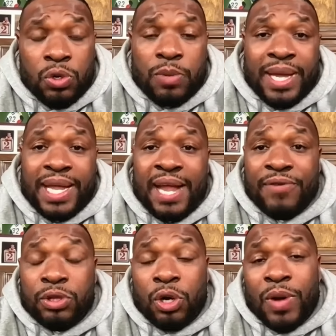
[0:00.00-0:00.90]
who can make
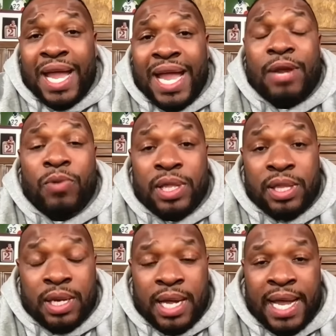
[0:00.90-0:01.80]
every throw and
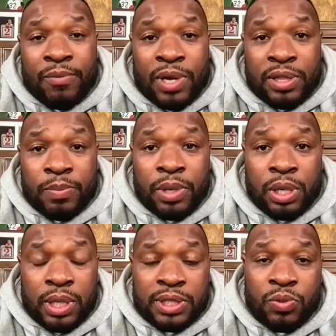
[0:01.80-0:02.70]
run and run the
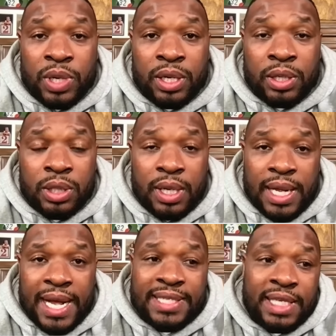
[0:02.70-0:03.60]
ball as well,
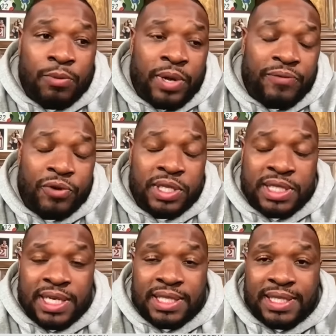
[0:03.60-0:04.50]
as he went for
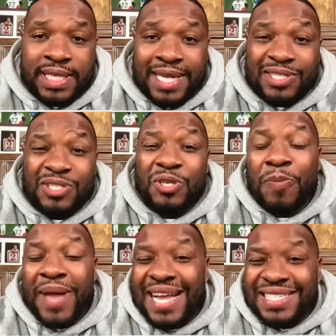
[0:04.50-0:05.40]
the Tennessee Titans,
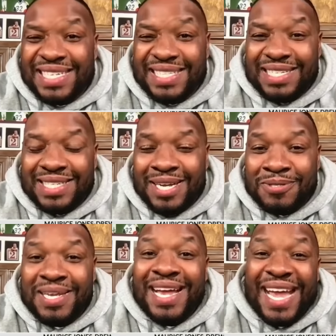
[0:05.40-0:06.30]
two passing
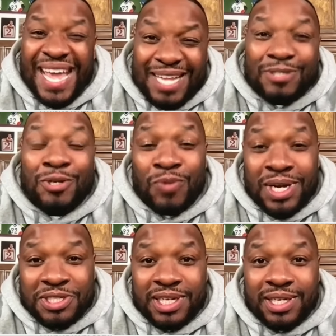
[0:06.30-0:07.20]
touchdowns and two
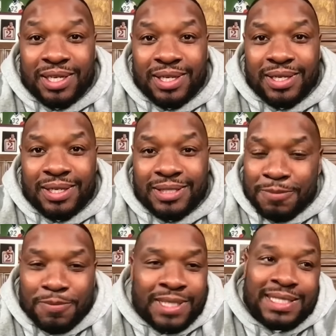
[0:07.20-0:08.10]
rushing.
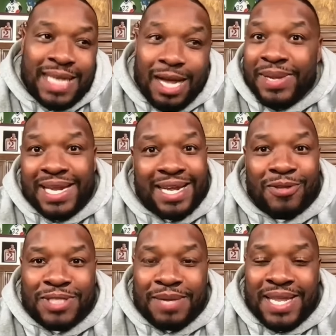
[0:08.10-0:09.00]
Just, just tell me any
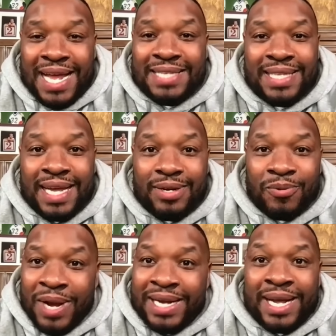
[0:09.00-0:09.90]
other team that has that
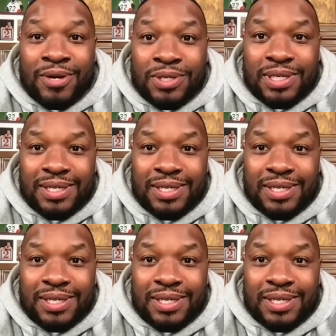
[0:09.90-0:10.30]
right now.